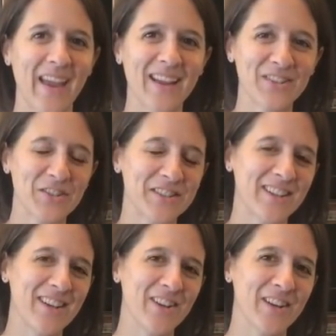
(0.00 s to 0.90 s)
Hey, it's
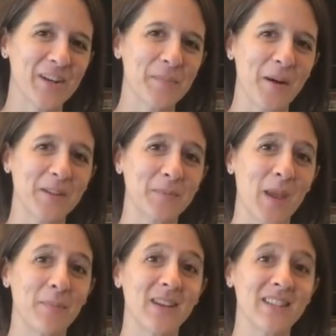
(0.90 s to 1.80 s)
Christina here, Keto Boss
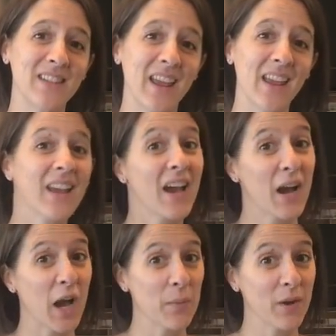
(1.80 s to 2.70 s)
Babe, and today
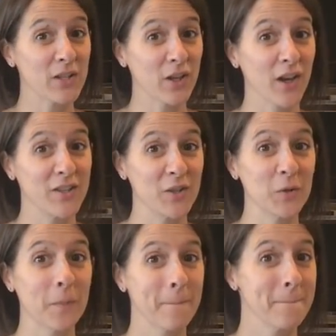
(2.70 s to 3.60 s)
I want to talk to
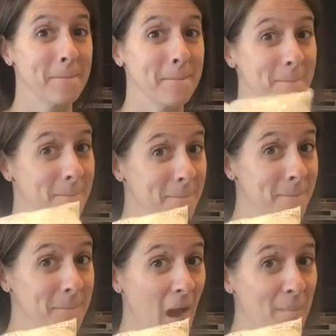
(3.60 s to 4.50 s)
you
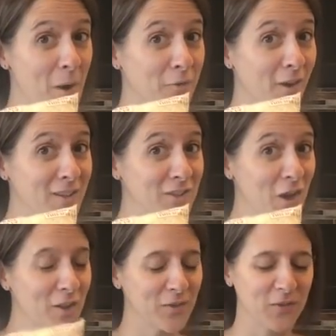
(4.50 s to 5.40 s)
about rice
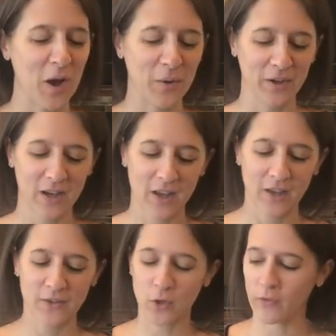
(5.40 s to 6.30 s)
cauliflower.
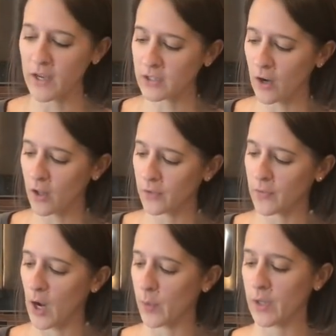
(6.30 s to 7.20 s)
So rice
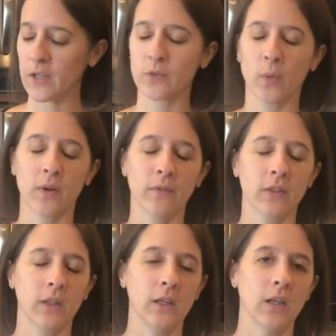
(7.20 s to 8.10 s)
cauliflower is one of
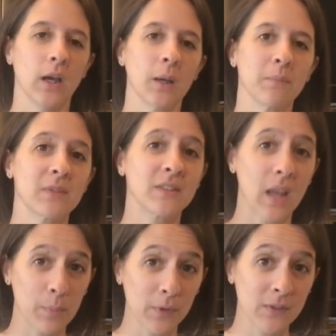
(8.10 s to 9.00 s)
the um,
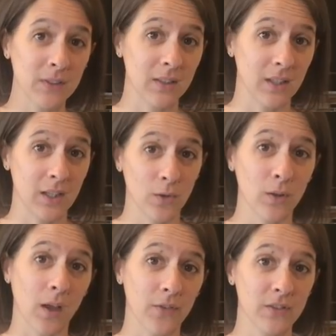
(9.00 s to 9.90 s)
staples in the
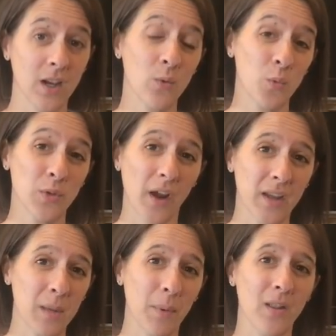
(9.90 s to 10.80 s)
keto lifestyle when we're
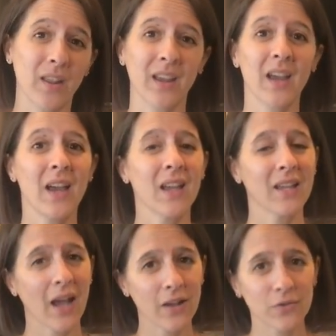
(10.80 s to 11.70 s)
talking about like
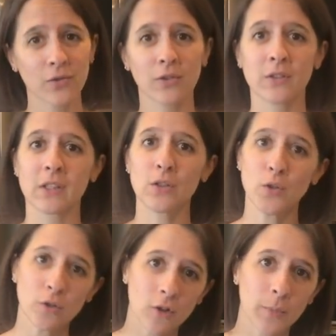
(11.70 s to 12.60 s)
casseroles and
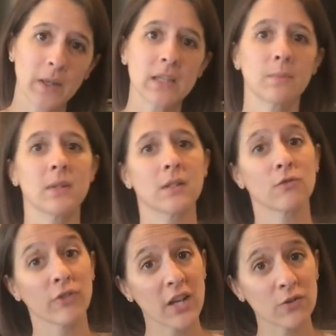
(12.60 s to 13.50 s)
noodle replacements
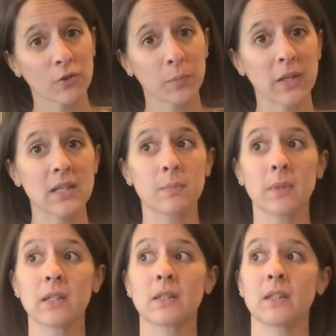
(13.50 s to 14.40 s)
and rice
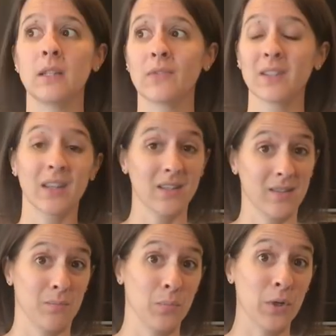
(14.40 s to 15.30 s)
replacements and even like
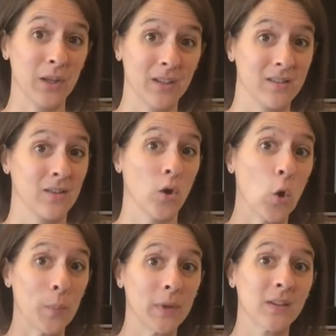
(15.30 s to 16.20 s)
some puddings and
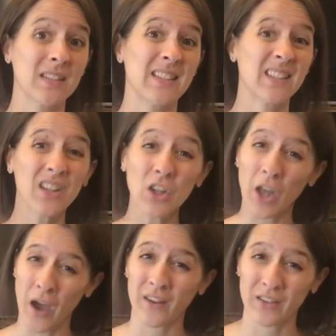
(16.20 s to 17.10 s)
oatmeals. It's in a
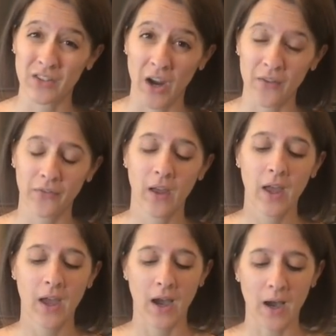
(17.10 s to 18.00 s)
lot of stuff.
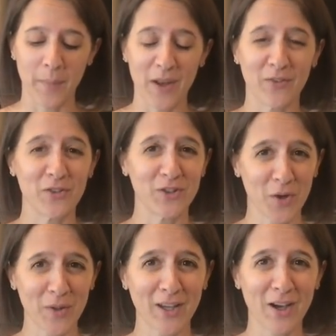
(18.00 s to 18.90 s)
Um, and if you
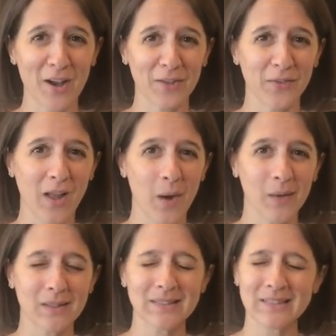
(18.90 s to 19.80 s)
don't like
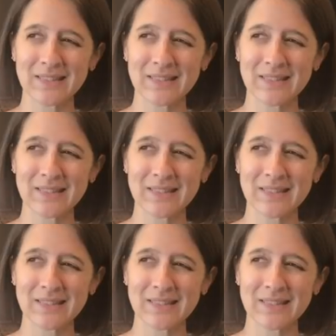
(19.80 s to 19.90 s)
cauliflower,